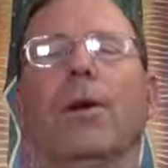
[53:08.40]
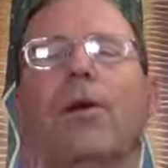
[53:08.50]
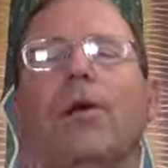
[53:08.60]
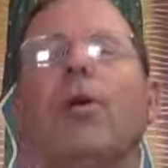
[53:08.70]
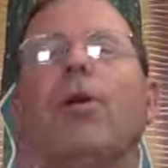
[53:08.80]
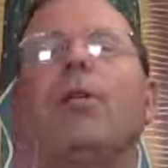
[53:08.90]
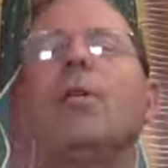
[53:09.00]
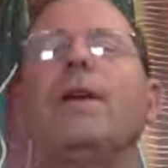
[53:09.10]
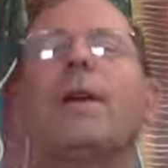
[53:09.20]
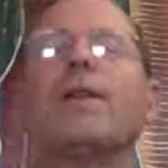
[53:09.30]
You're called
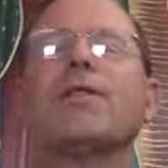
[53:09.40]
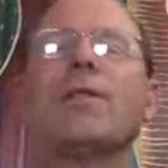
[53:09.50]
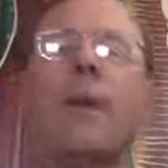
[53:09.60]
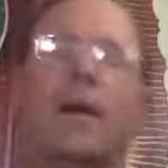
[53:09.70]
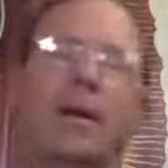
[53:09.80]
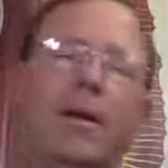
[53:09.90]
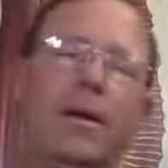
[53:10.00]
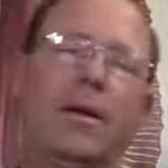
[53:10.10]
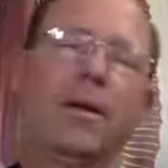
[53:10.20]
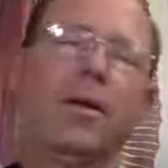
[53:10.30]
to be yesterday.
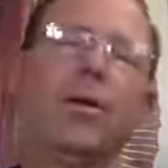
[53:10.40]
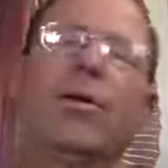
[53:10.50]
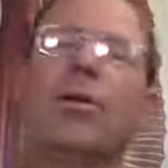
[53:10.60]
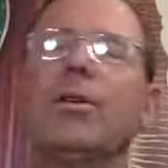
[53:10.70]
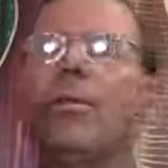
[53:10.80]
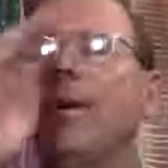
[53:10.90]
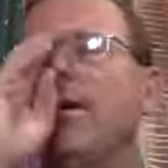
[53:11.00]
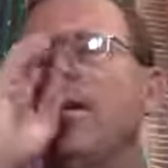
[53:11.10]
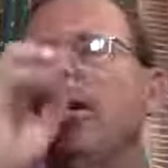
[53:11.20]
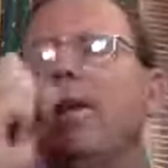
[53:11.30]
You're called to
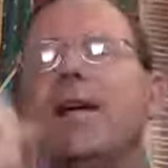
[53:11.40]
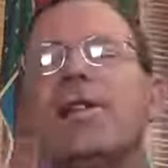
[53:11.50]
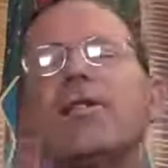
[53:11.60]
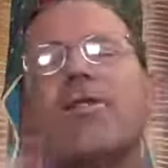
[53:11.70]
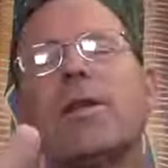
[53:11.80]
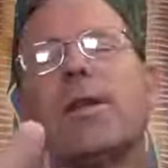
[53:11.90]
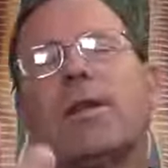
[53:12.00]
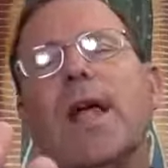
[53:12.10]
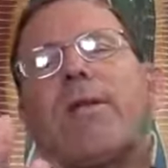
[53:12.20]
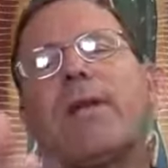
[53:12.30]
be the yeast or the
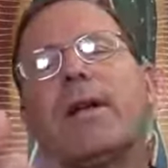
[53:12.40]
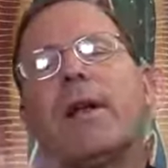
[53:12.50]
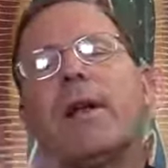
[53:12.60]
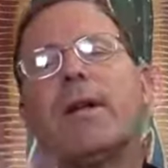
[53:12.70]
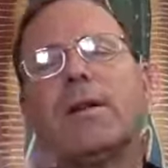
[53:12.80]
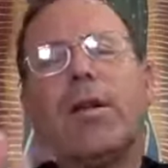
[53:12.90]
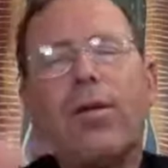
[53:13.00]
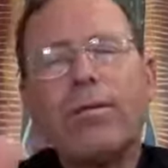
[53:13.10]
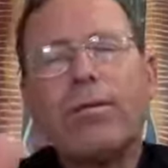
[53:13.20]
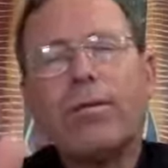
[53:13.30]
leaven in the
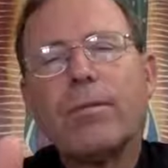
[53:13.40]
loaf.